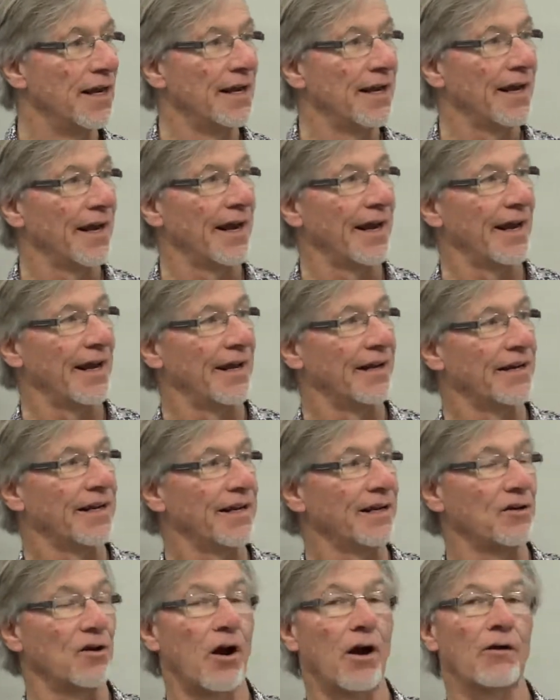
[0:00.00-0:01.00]
and he
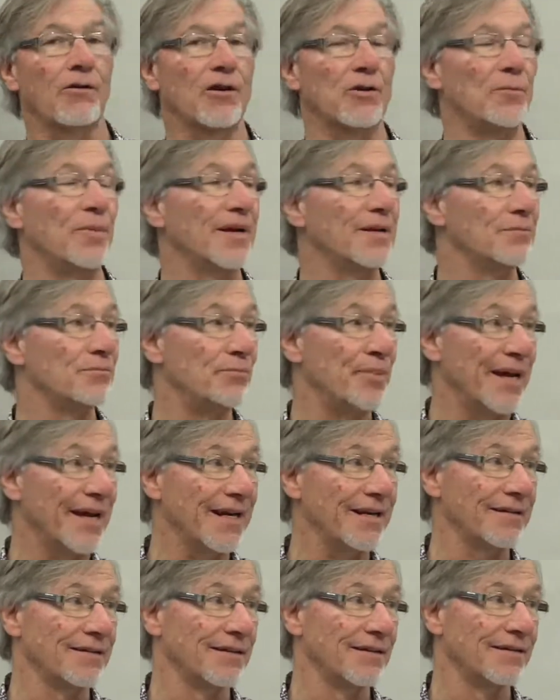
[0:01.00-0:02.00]
had already been
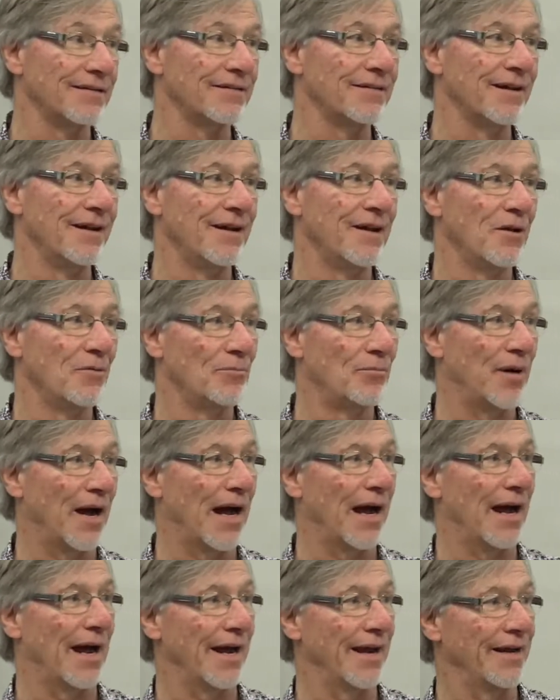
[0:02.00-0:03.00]
beaten
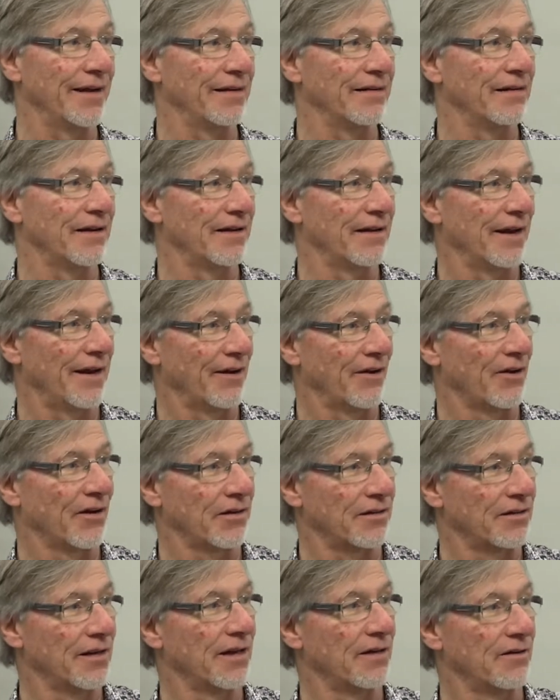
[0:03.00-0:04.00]
by Eric
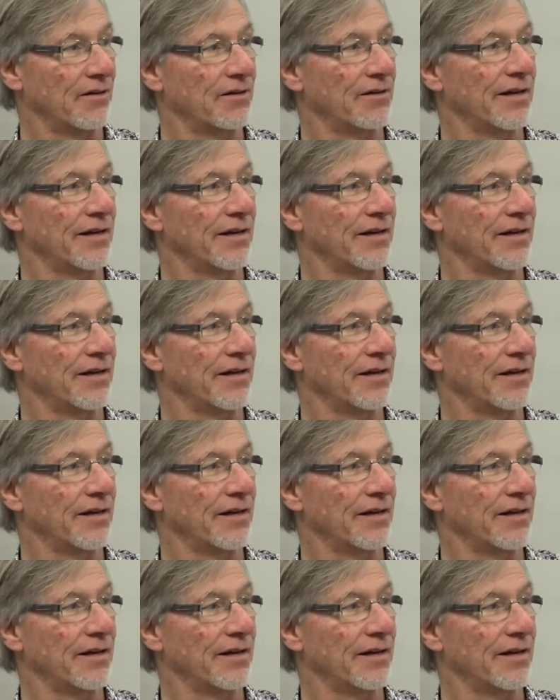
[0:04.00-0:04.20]
Liddell.